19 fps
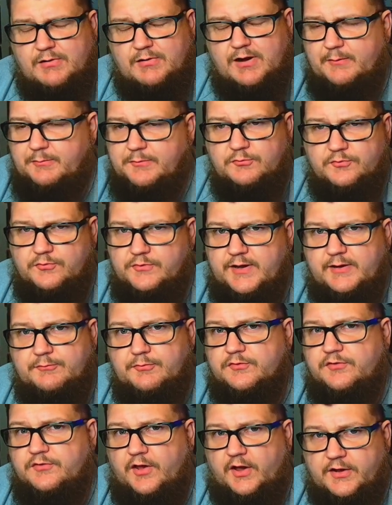probably will
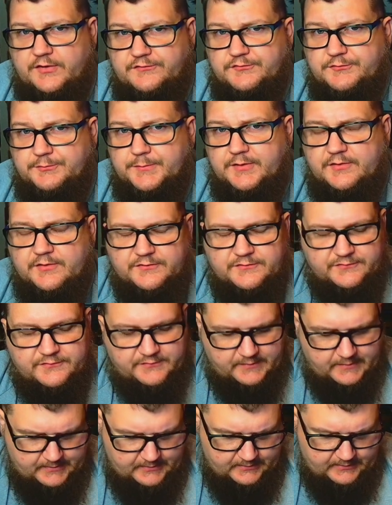never touch
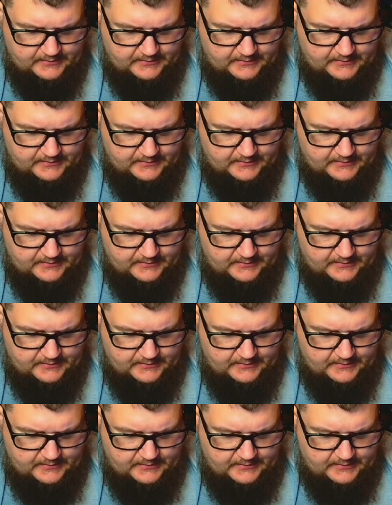because